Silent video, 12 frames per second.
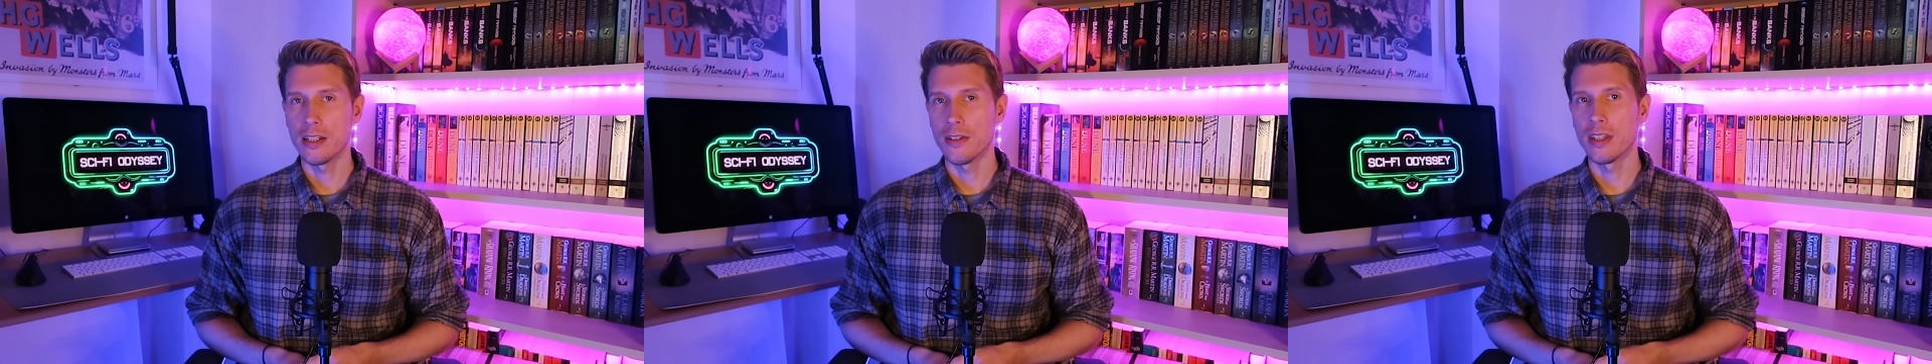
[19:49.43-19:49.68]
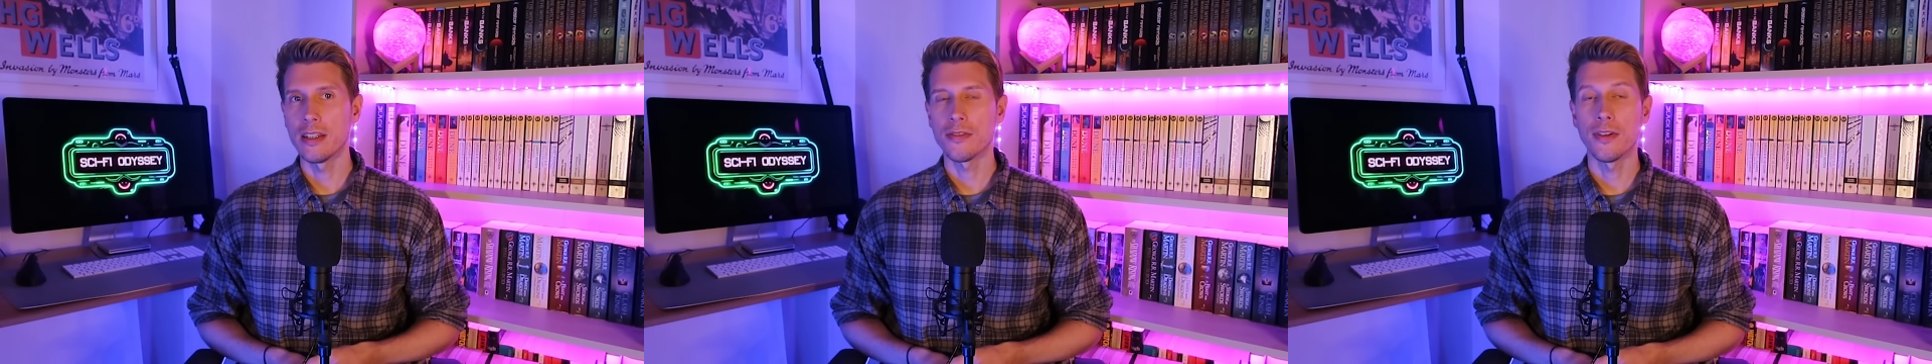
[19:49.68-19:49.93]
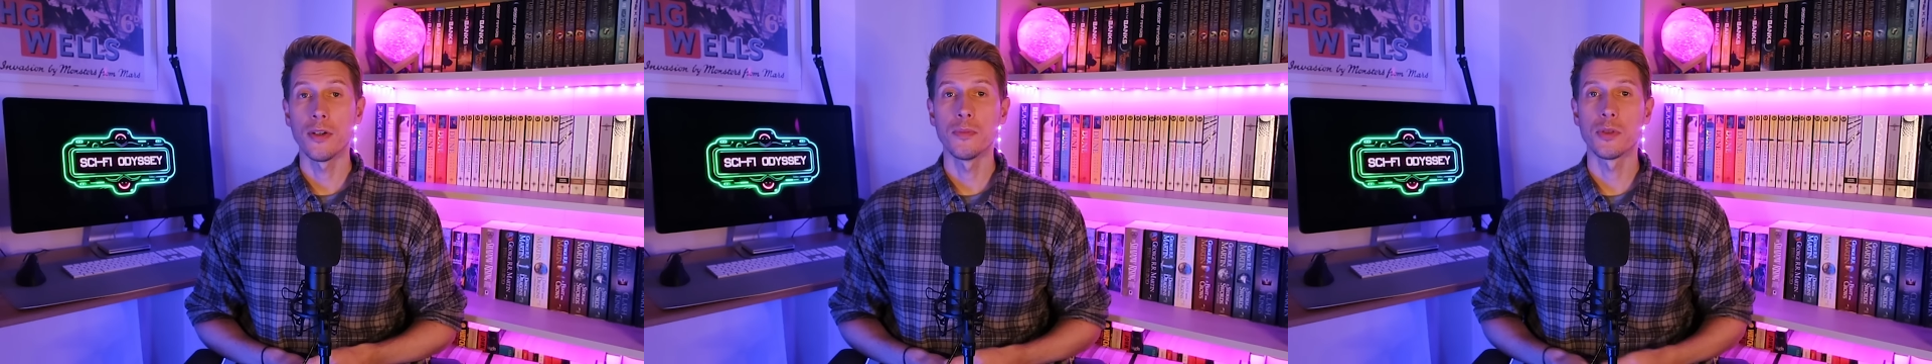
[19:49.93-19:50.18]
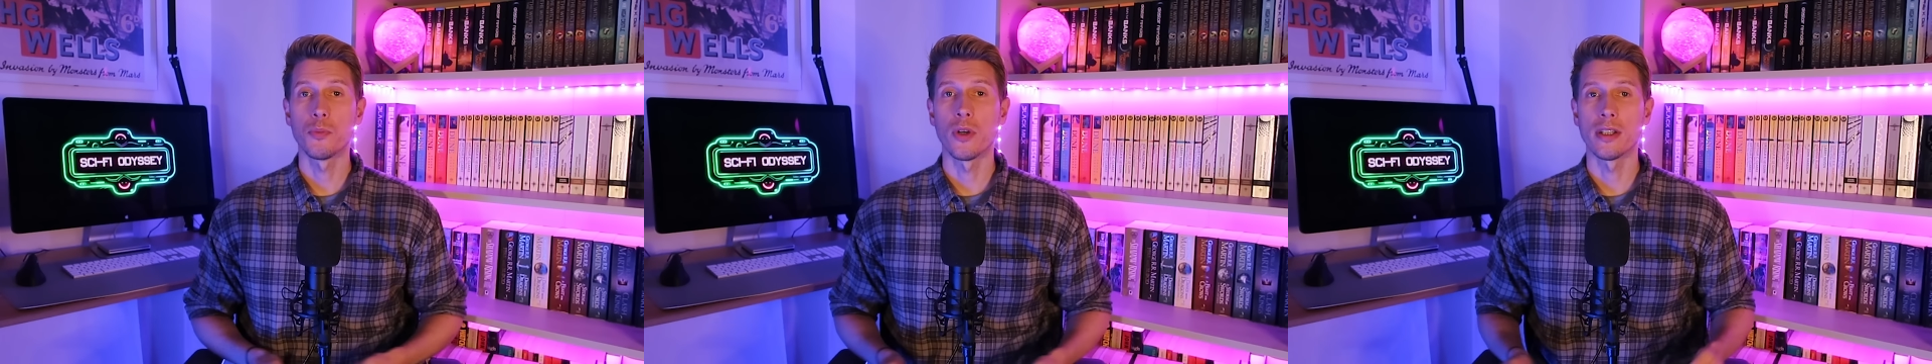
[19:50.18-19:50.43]
Each of these
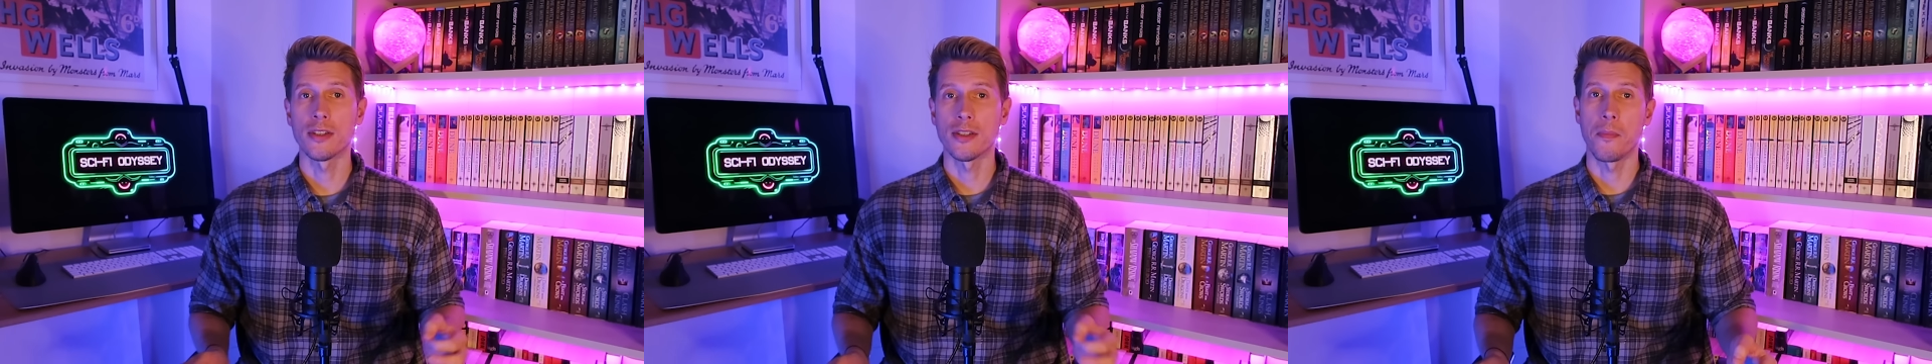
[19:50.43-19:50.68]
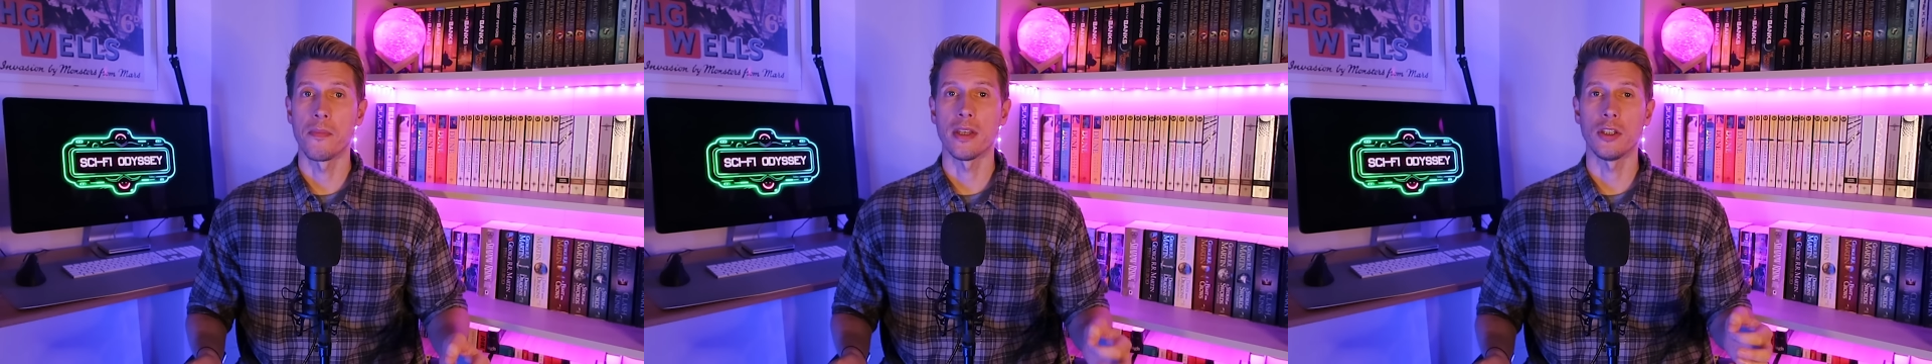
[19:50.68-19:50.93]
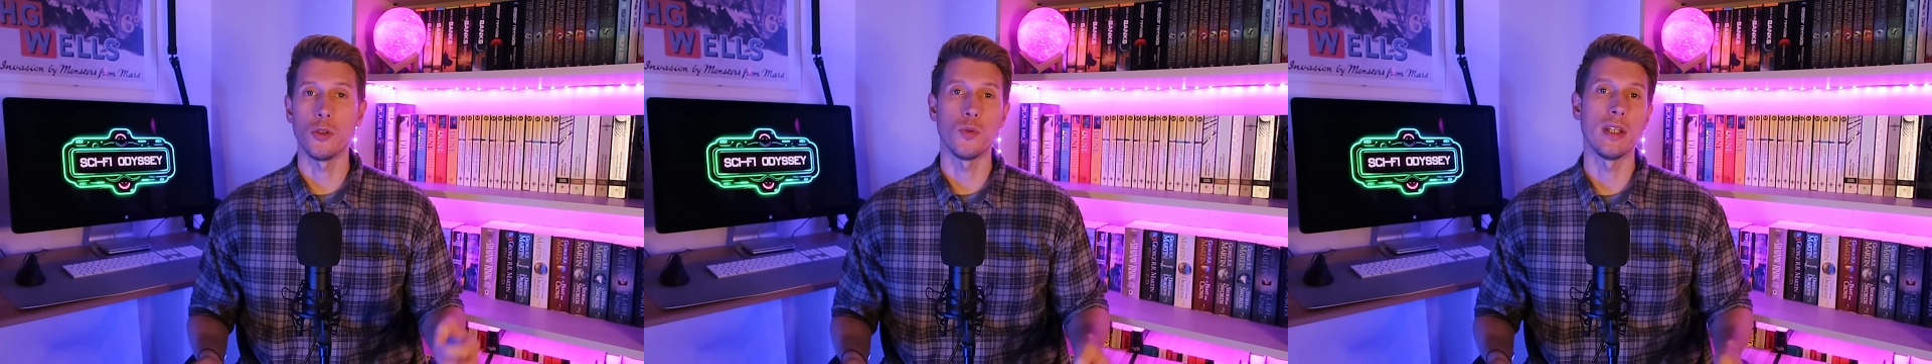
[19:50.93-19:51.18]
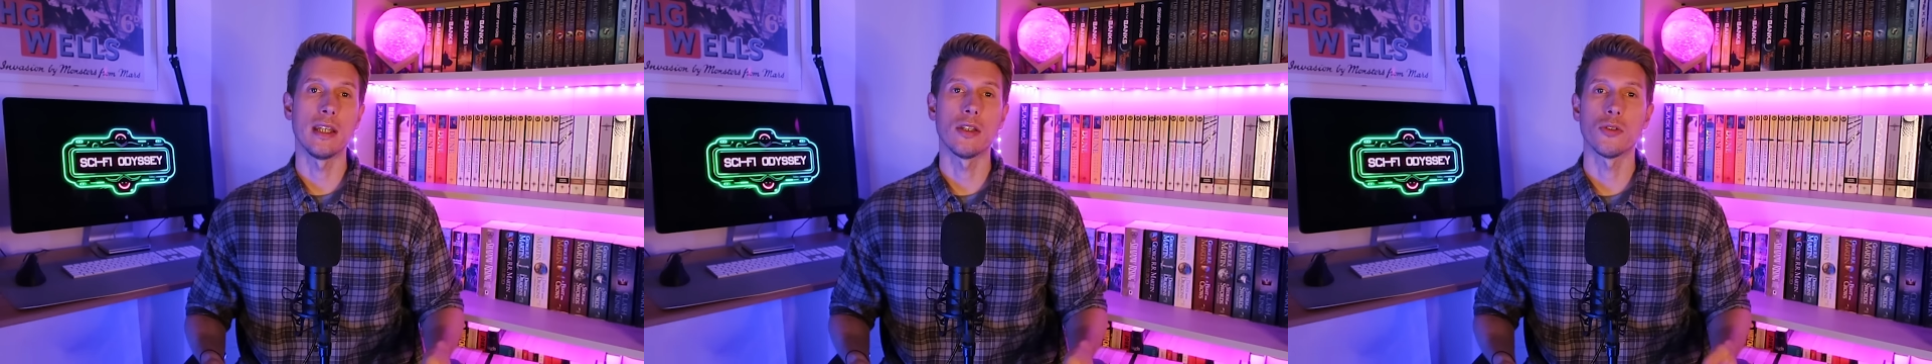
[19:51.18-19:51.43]
films brings something
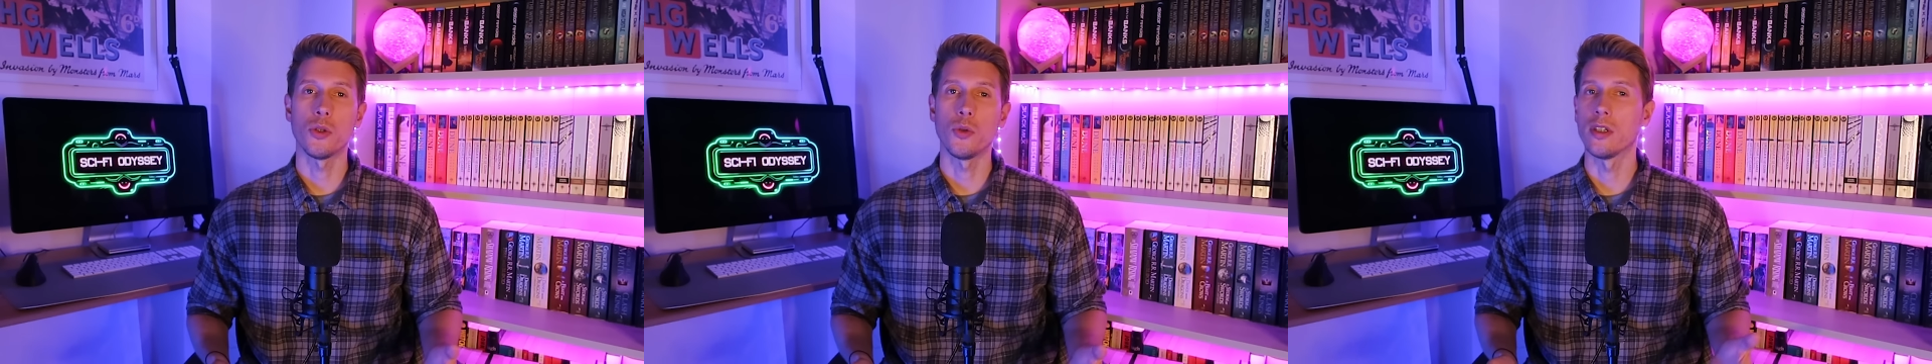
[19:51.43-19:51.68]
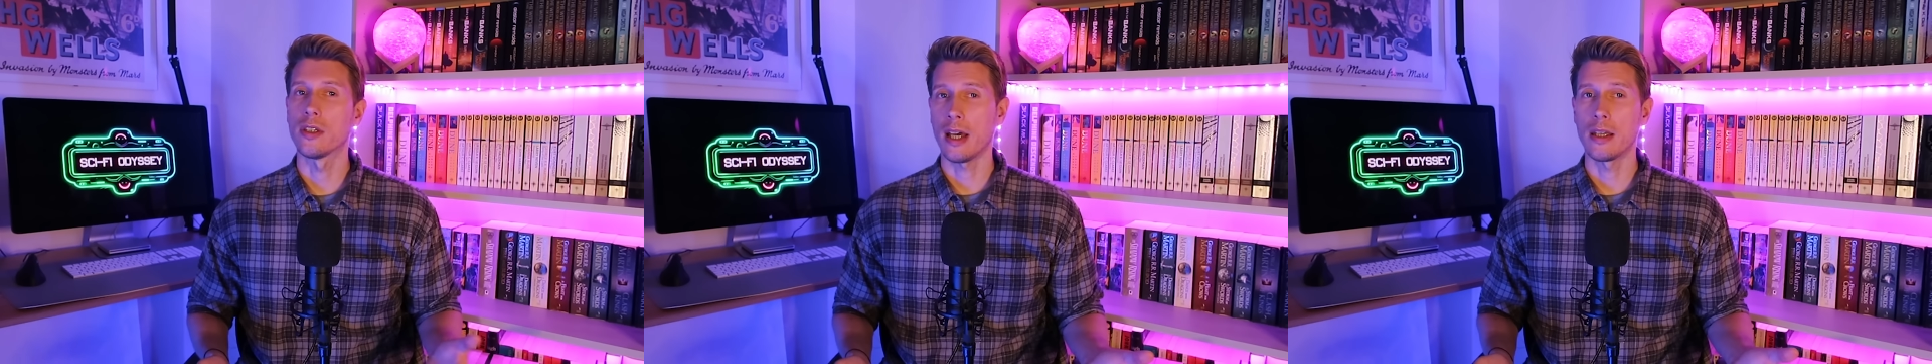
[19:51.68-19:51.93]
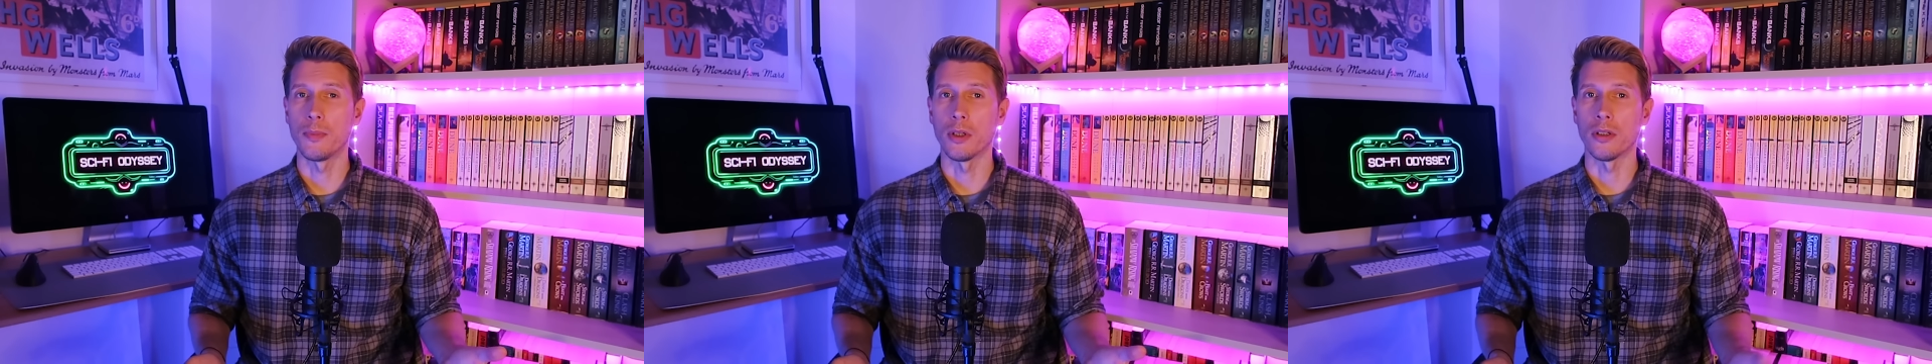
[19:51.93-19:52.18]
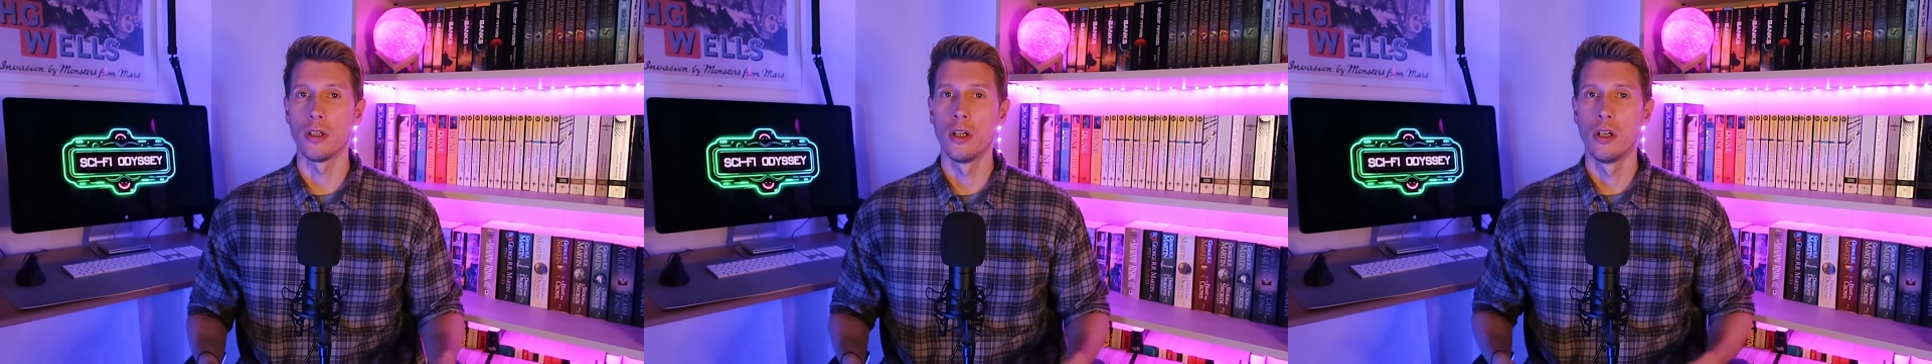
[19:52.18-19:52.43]
unique to the
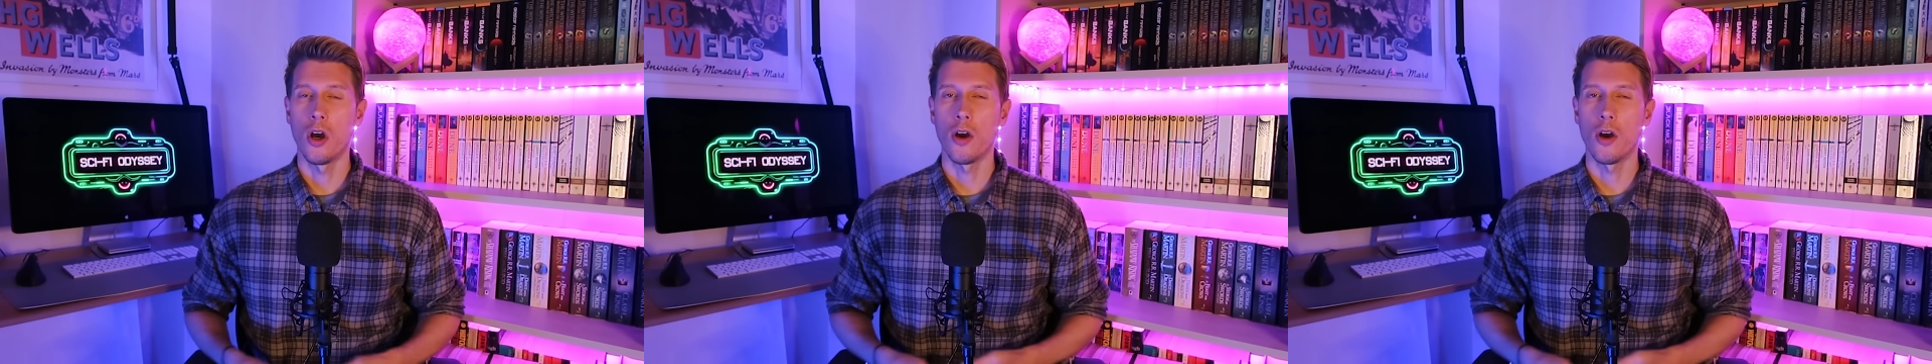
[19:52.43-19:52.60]
table,